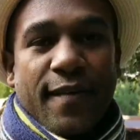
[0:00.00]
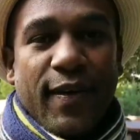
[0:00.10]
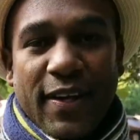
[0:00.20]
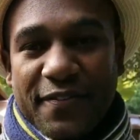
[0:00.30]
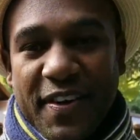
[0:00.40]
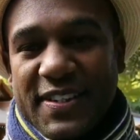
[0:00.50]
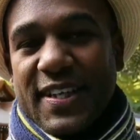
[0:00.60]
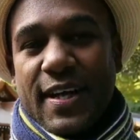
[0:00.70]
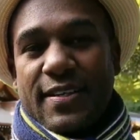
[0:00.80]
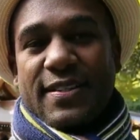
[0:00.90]
Well, the first
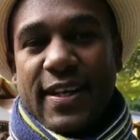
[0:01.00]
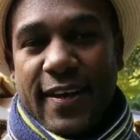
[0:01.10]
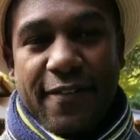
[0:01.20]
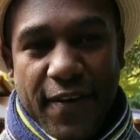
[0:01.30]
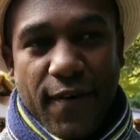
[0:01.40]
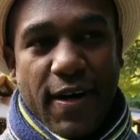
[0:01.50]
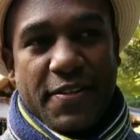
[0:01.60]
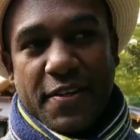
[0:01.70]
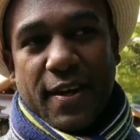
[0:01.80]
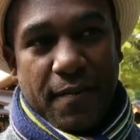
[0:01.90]
thing I'll say, if you want
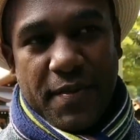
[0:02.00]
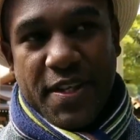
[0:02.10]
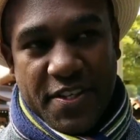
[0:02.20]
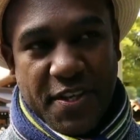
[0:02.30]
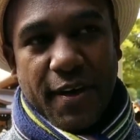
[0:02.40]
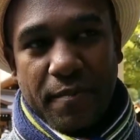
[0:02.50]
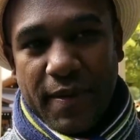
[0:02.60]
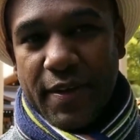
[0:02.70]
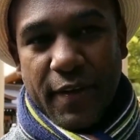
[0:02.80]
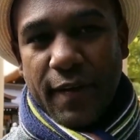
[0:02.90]
to come, just come,
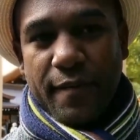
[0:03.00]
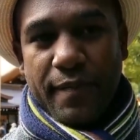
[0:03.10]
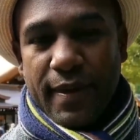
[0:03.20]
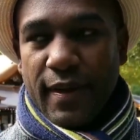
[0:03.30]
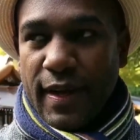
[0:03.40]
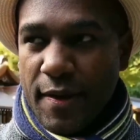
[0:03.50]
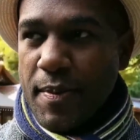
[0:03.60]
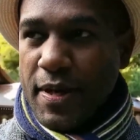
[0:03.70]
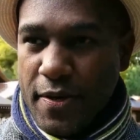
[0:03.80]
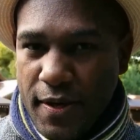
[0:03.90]
you know. It'll
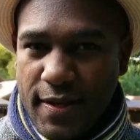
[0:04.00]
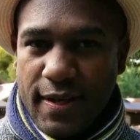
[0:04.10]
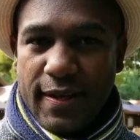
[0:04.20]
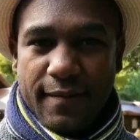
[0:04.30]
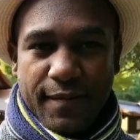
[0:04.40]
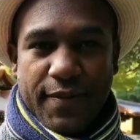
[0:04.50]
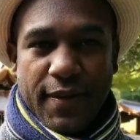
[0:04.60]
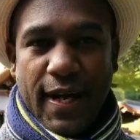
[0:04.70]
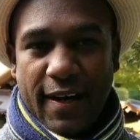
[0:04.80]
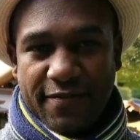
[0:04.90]
be good to
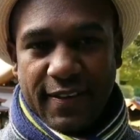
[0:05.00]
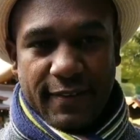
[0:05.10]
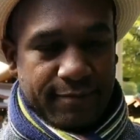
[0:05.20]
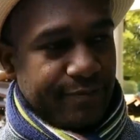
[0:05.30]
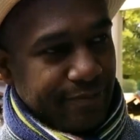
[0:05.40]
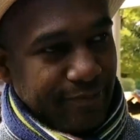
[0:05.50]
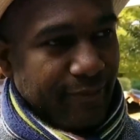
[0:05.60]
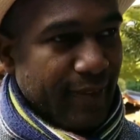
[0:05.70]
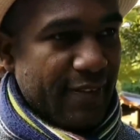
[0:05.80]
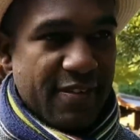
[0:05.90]
have
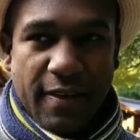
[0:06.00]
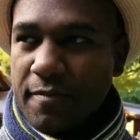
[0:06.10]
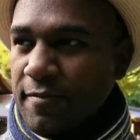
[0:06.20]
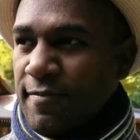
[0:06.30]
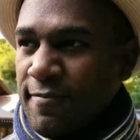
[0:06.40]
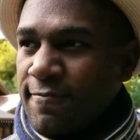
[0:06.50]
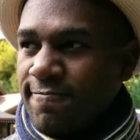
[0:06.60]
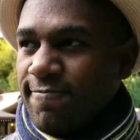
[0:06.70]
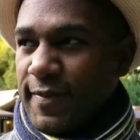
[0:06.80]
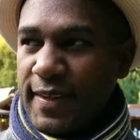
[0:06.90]
some
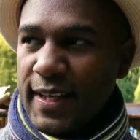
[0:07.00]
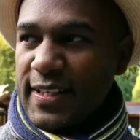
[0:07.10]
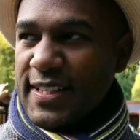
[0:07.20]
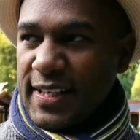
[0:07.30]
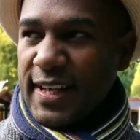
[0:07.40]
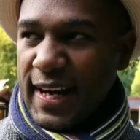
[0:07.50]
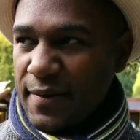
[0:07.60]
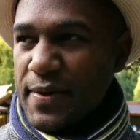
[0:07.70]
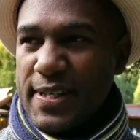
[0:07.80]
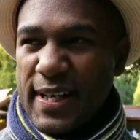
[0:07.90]
knowledge of the
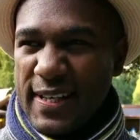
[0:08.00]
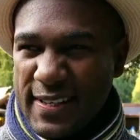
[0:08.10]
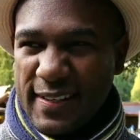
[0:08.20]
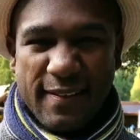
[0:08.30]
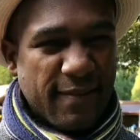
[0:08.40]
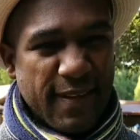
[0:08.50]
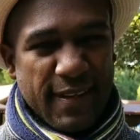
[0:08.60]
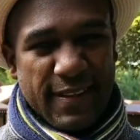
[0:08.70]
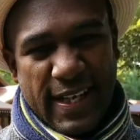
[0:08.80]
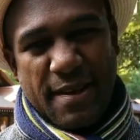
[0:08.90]
language, a little,
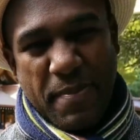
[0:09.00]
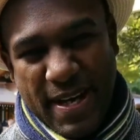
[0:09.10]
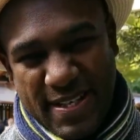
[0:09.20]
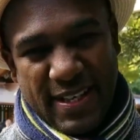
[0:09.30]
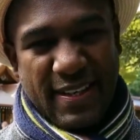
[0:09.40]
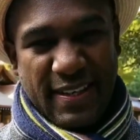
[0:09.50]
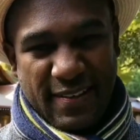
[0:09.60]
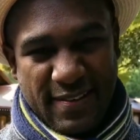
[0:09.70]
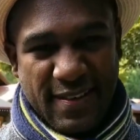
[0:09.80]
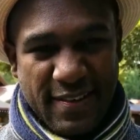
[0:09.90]
like the basic
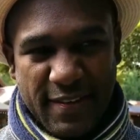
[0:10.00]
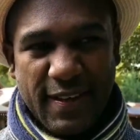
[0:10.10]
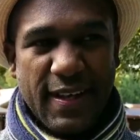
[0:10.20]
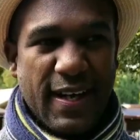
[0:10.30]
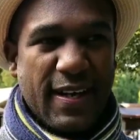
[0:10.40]
things, you know.